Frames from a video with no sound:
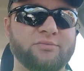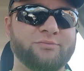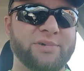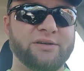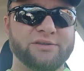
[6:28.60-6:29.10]

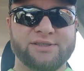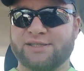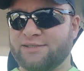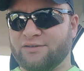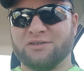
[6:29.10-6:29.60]
mirrors
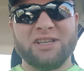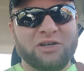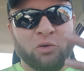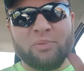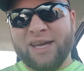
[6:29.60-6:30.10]
this a
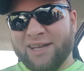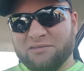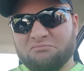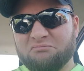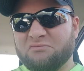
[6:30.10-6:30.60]
little
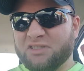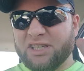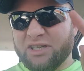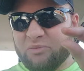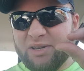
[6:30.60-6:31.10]

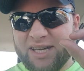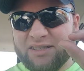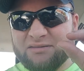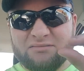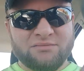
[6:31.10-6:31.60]

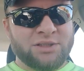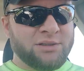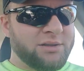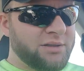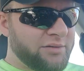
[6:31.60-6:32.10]
bit,
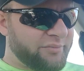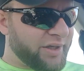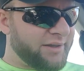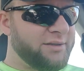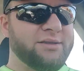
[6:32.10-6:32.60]

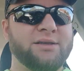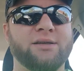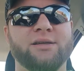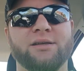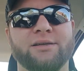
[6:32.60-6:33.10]
but
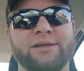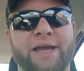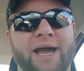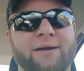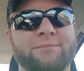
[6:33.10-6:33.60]

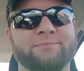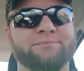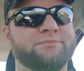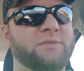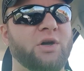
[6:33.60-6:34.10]
yeah.
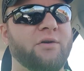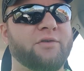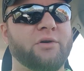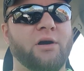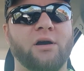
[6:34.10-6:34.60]

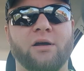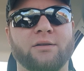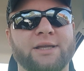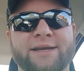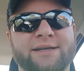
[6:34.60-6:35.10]

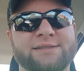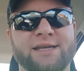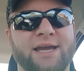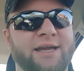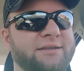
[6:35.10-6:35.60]
Overall, like I
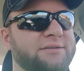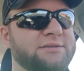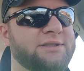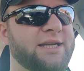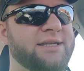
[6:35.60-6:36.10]
said,
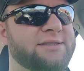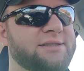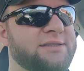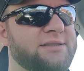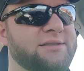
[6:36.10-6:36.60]

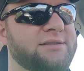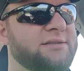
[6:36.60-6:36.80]
just,